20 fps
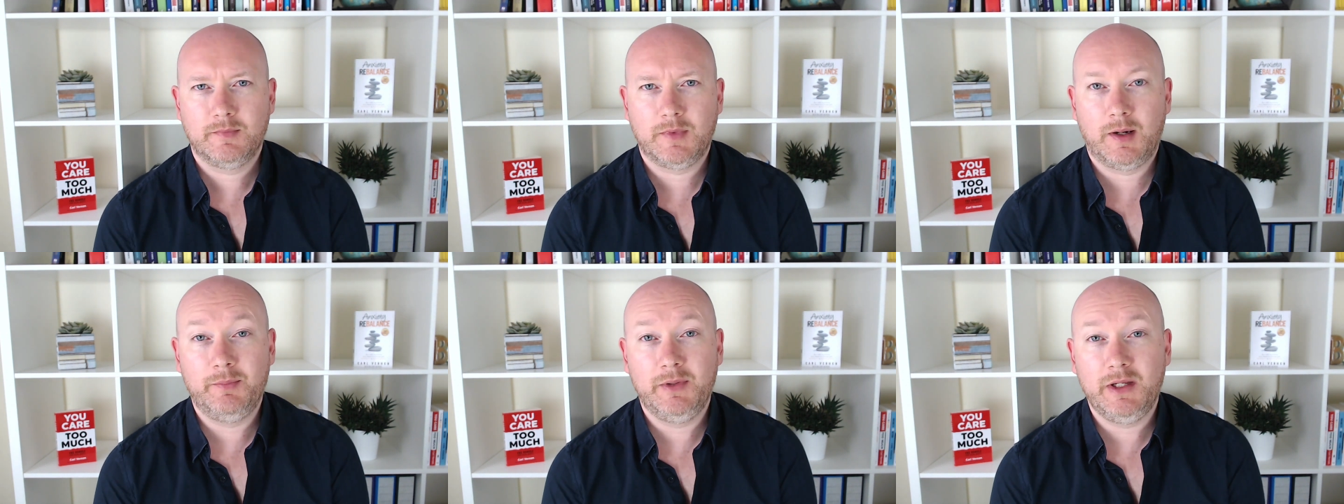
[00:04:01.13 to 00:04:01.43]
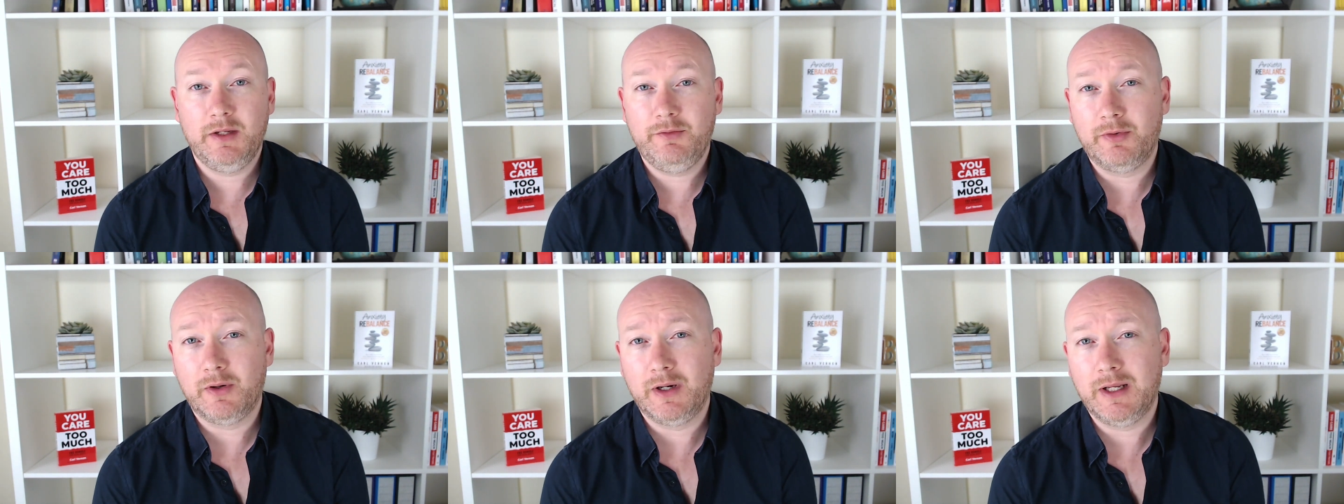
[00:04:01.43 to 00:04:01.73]
I'm
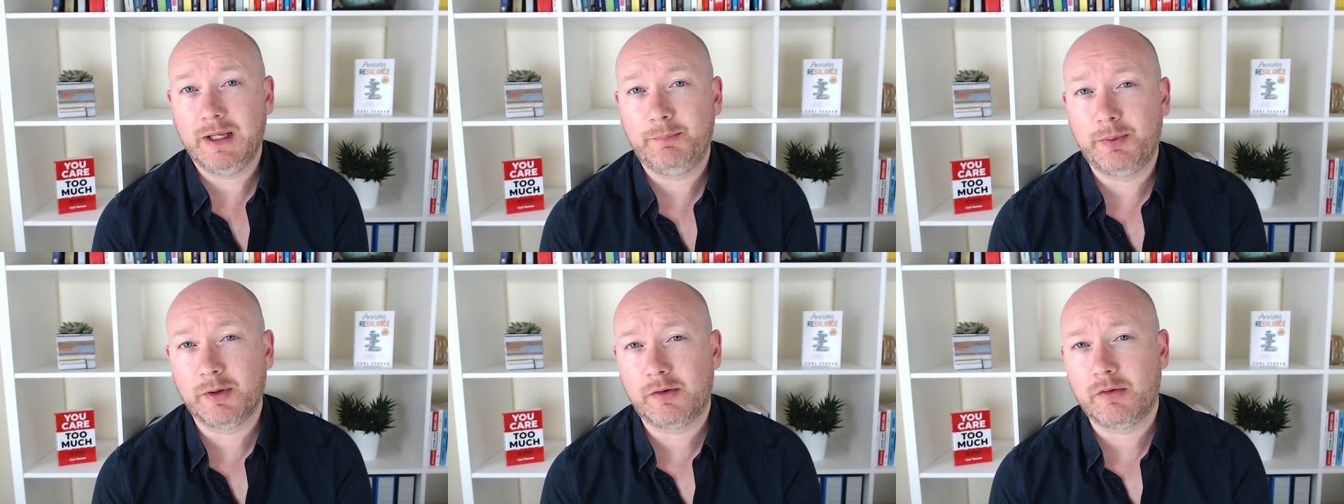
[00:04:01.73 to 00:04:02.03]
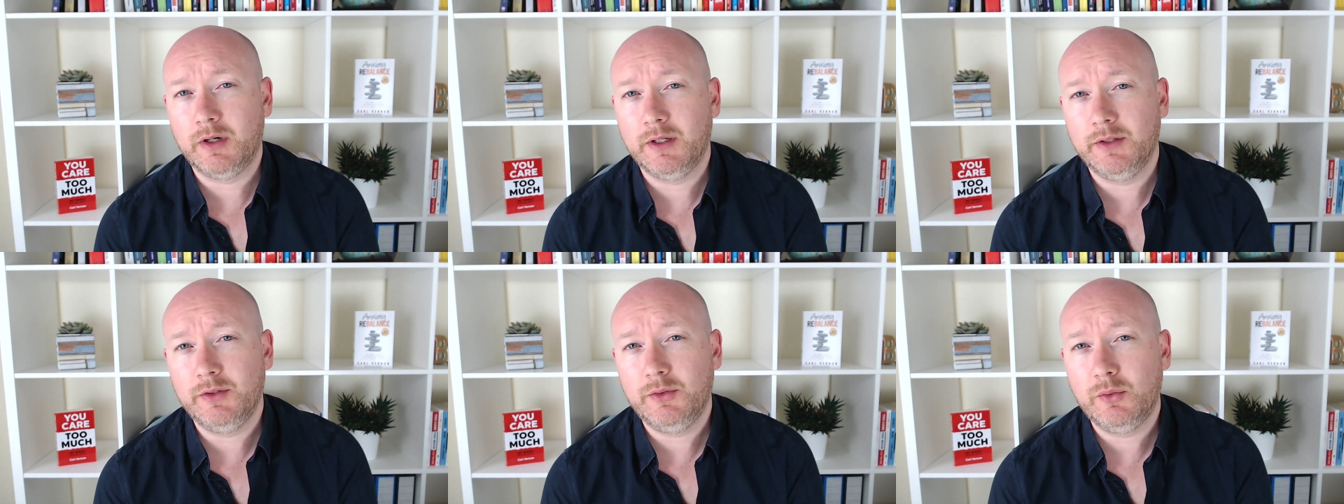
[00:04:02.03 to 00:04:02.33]
neither a
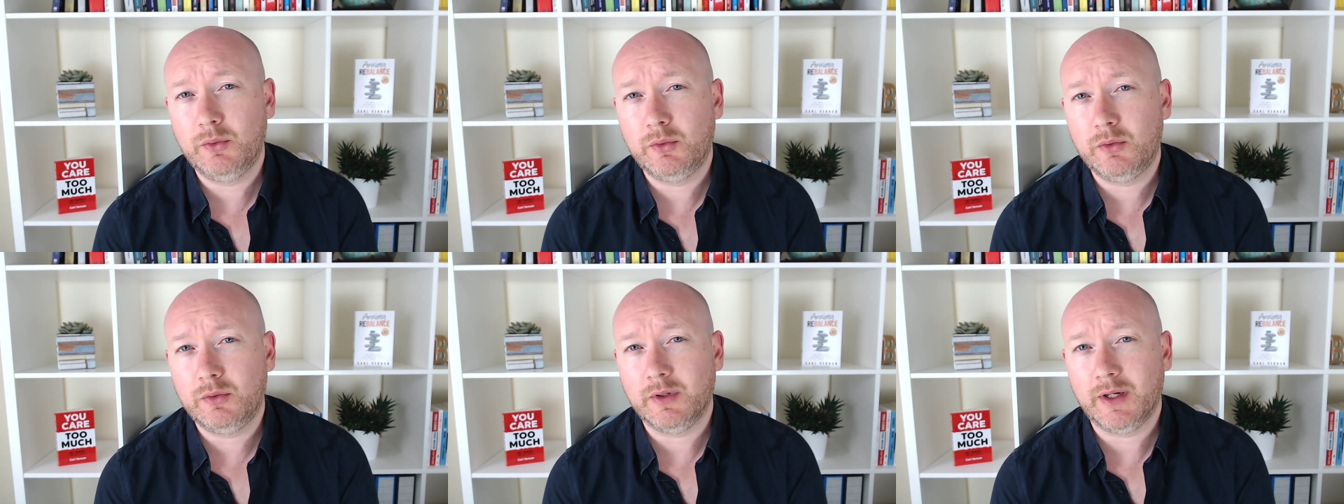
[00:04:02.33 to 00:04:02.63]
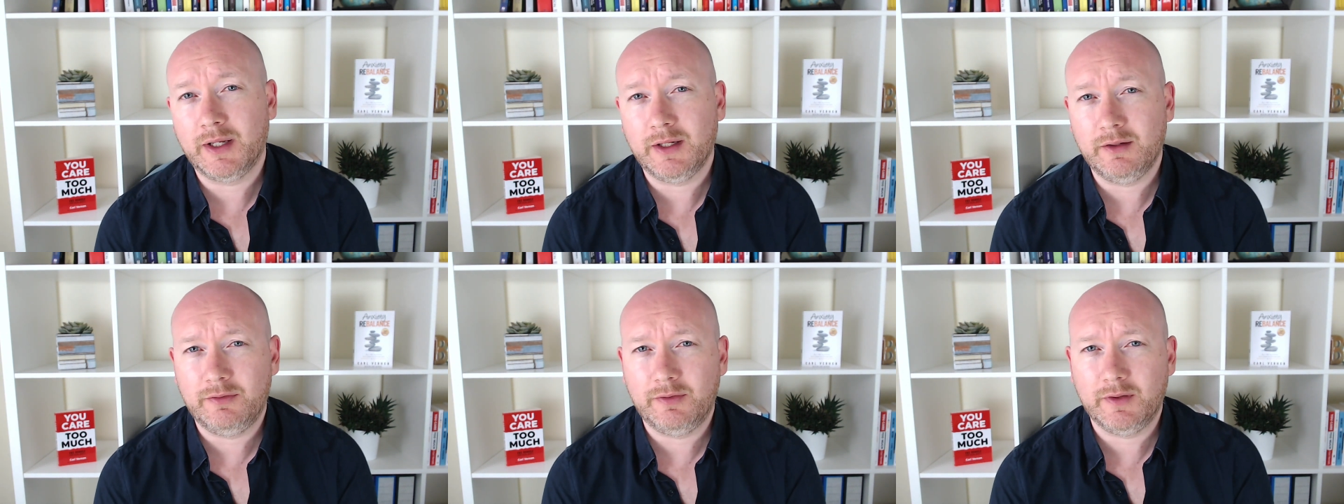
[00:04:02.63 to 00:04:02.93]
hypocrite
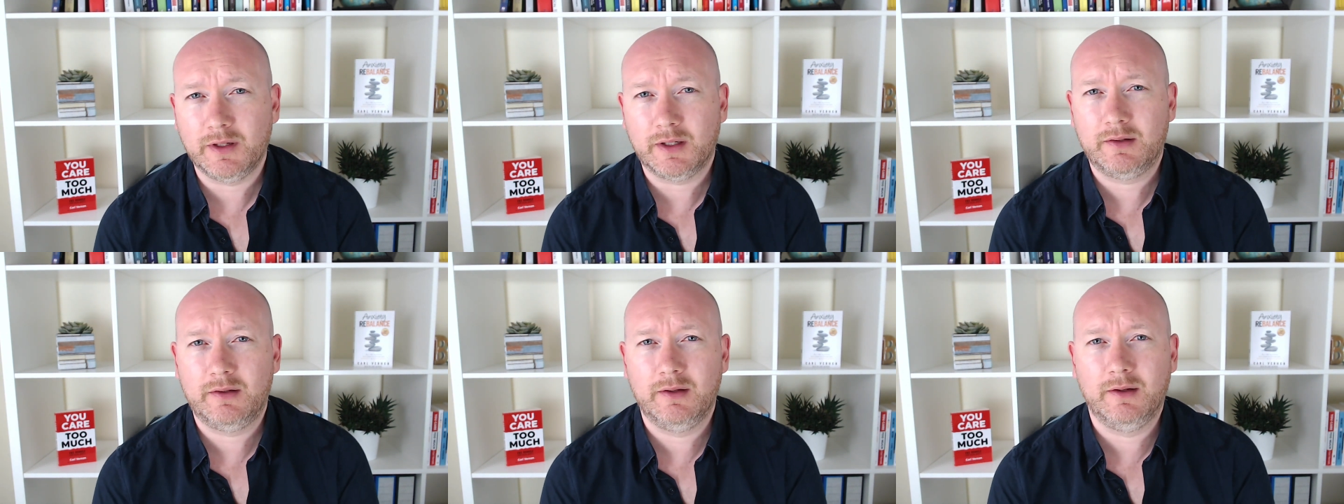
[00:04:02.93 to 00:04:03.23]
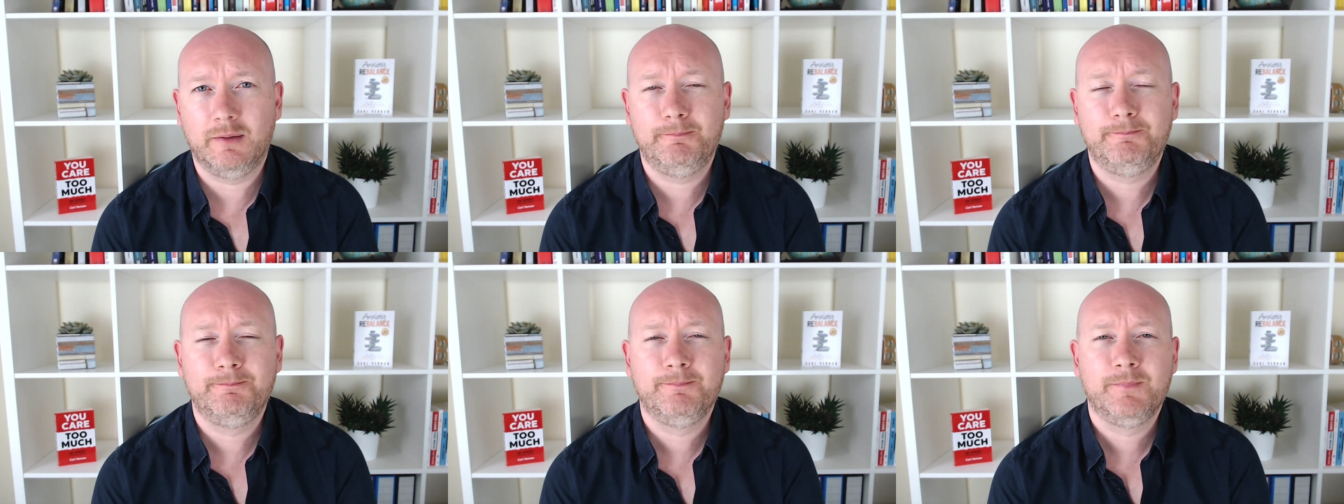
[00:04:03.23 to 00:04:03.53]
nor a
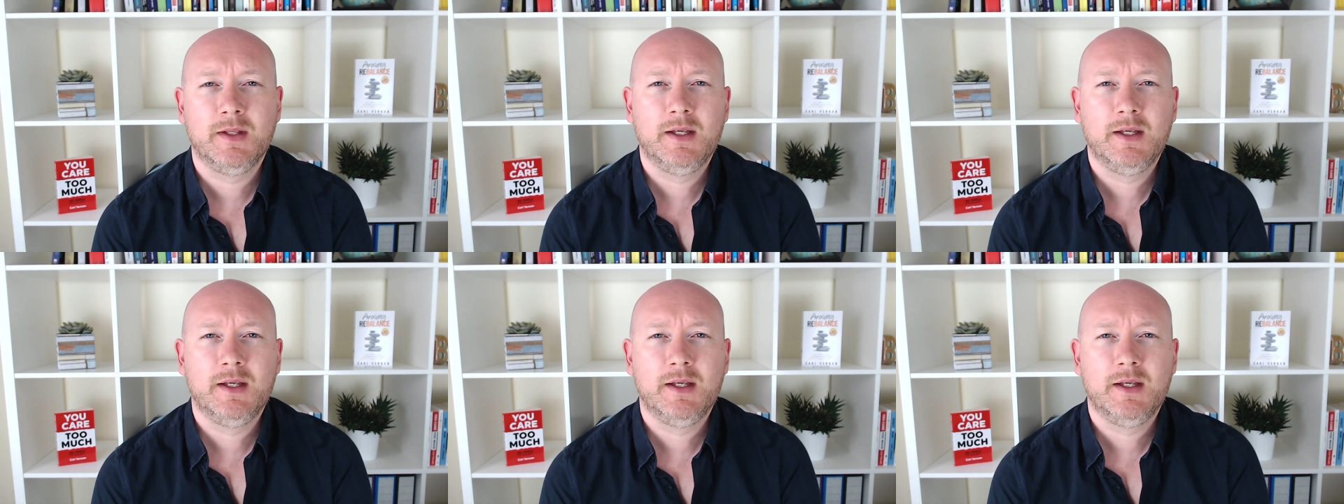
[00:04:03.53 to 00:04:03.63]
victim.